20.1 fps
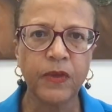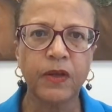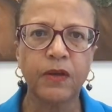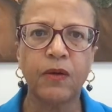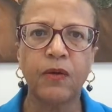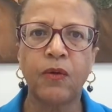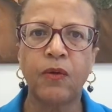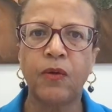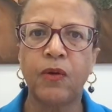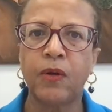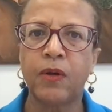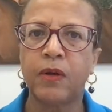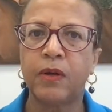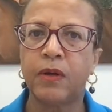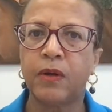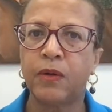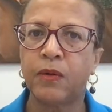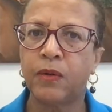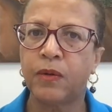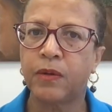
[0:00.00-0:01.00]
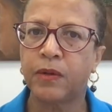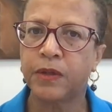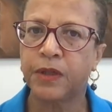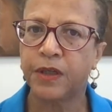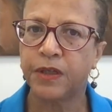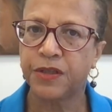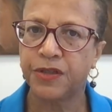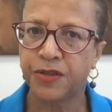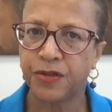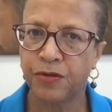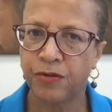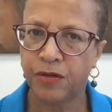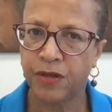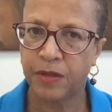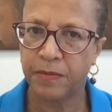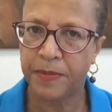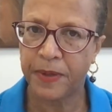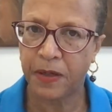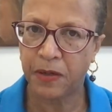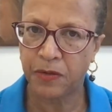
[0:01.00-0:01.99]
or concerned
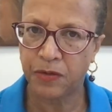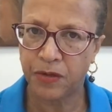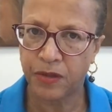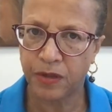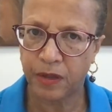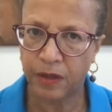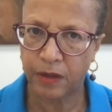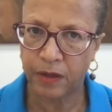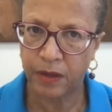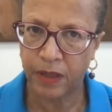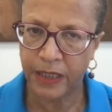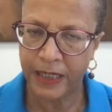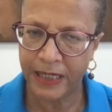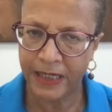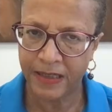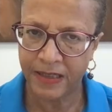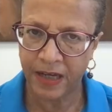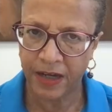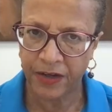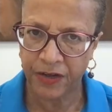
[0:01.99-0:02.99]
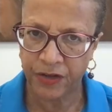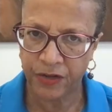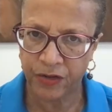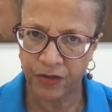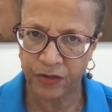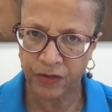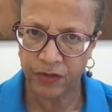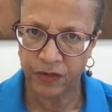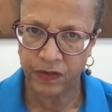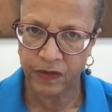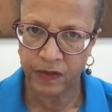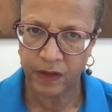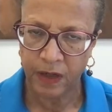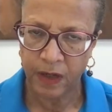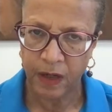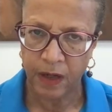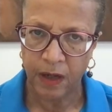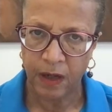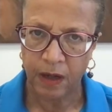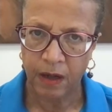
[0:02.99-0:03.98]
about an executor's
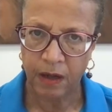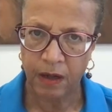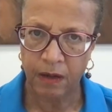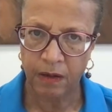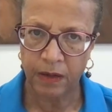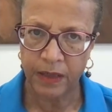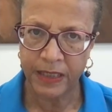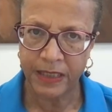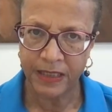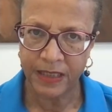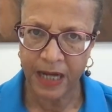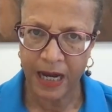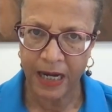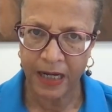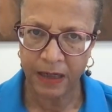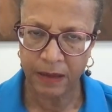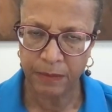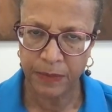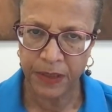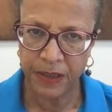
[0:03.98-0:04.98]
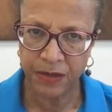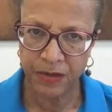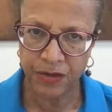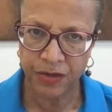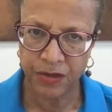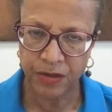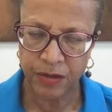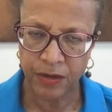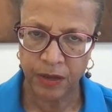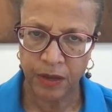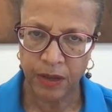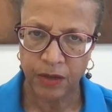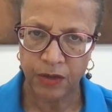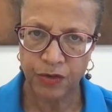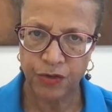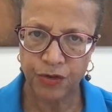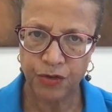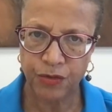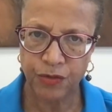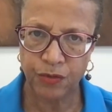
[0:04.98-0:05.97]
entitlement
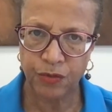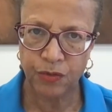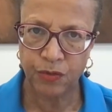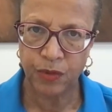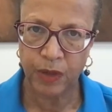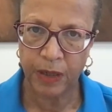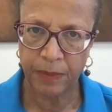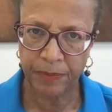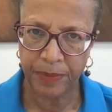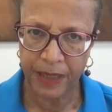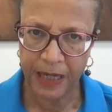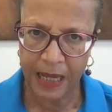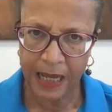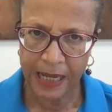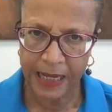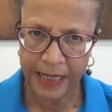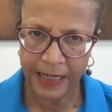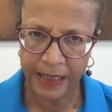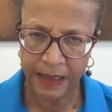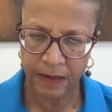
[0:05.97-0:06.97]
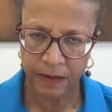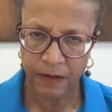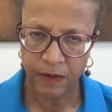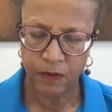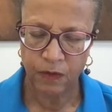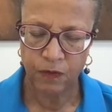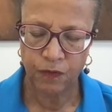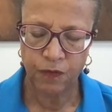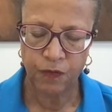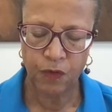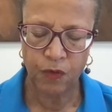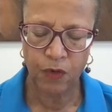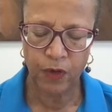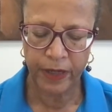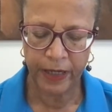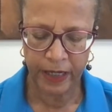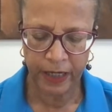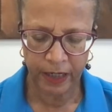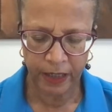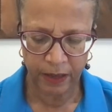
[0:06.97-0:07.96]
to apply for
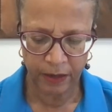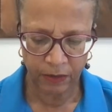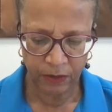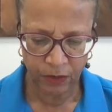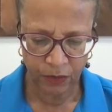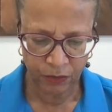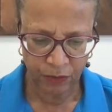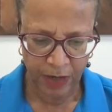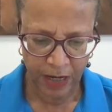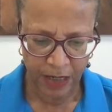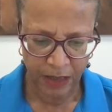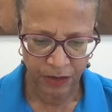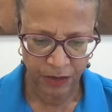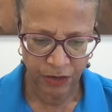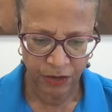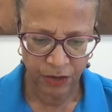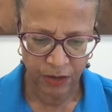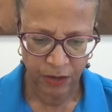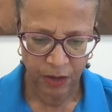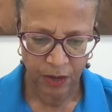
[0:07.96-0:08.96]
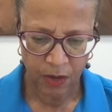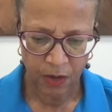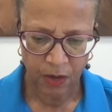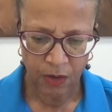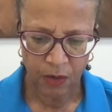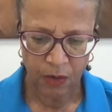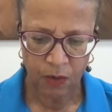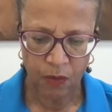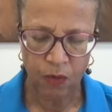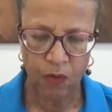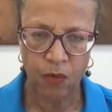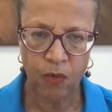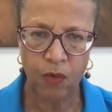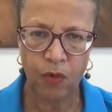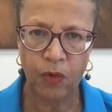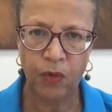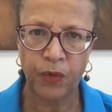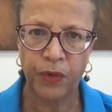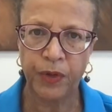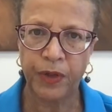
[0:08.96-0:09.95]
a grant,
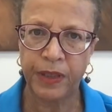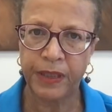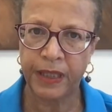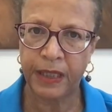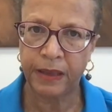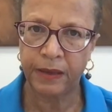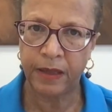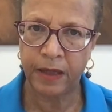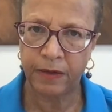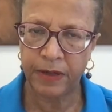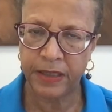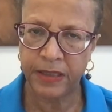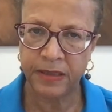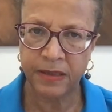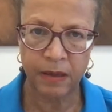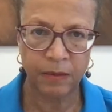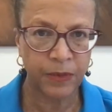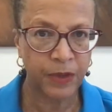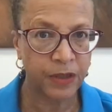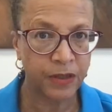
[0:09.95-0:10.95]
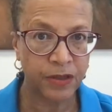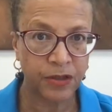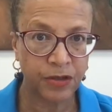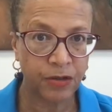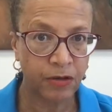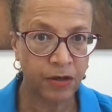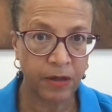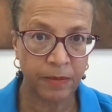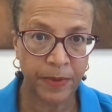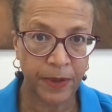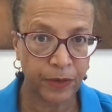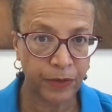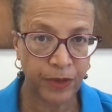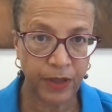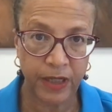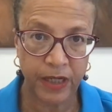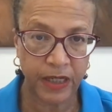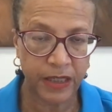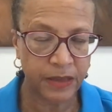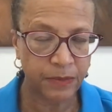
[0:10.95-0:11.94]
or that there is some concern about
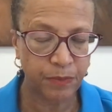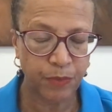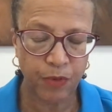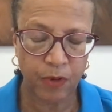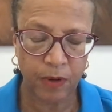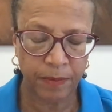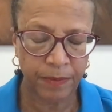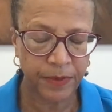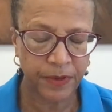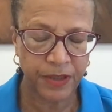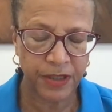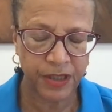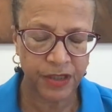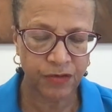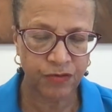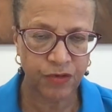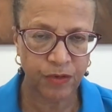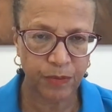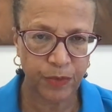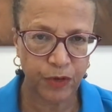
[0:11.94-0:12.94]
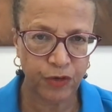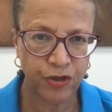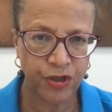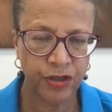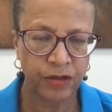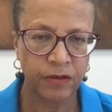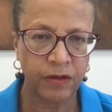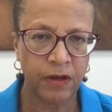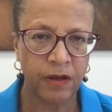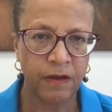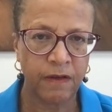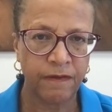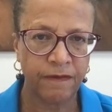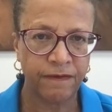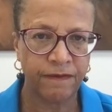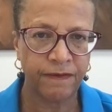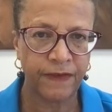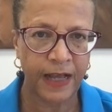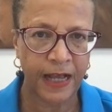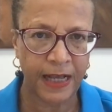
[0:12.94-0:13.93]
the improper distribution
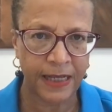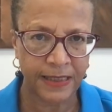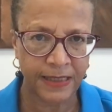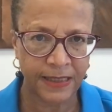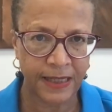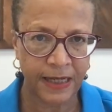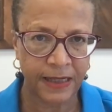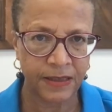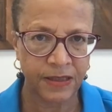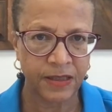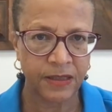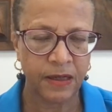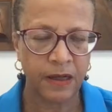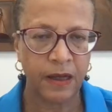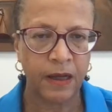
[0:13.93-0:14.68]
of assets,